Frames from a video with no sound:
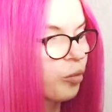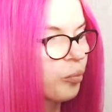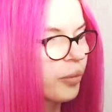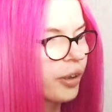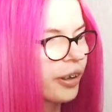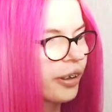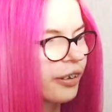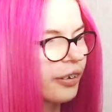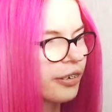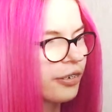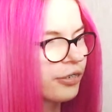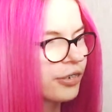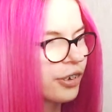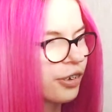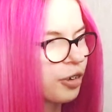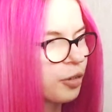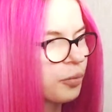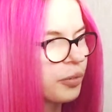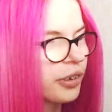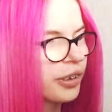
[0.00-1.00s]
Oh my god, those
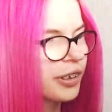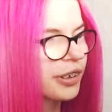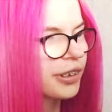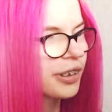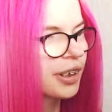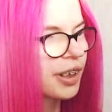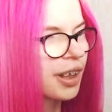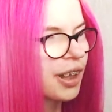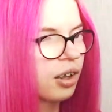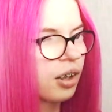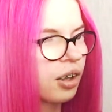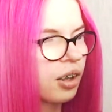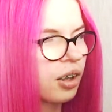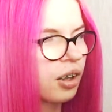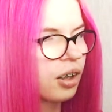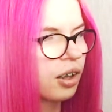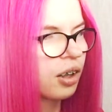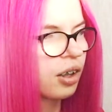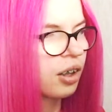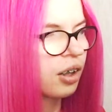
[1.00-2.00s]
harmonies.
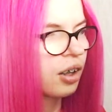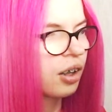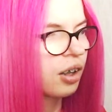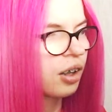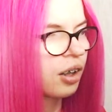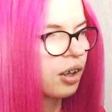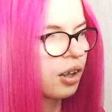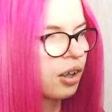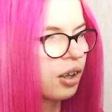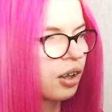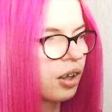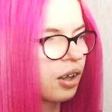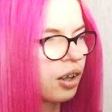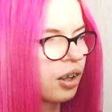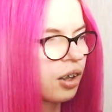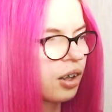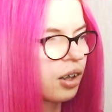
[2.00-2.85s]
Nobody said